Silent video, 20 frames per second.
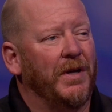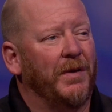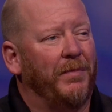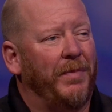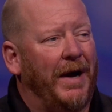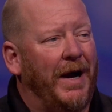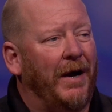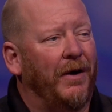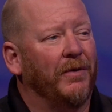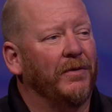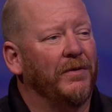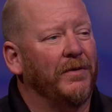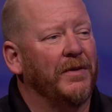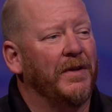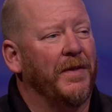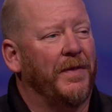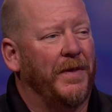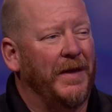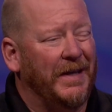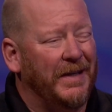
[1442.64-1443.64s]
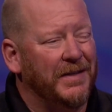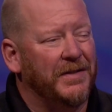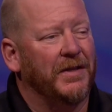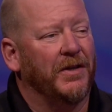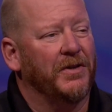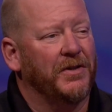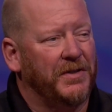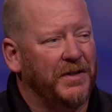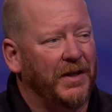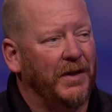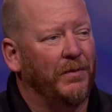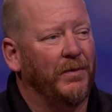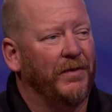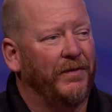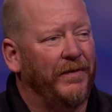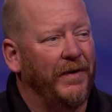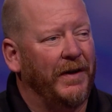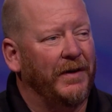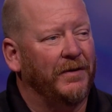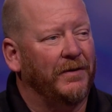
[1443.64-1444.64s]
about the things they're seeing with
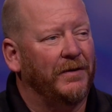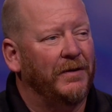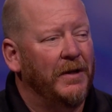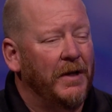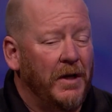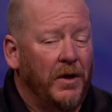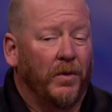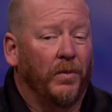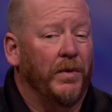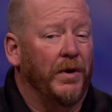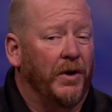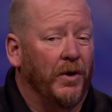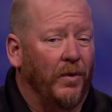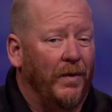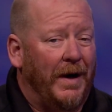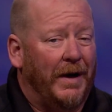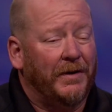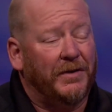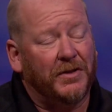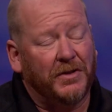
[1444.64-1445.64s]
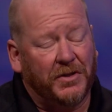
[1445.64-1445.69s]
fentanyl. We go out to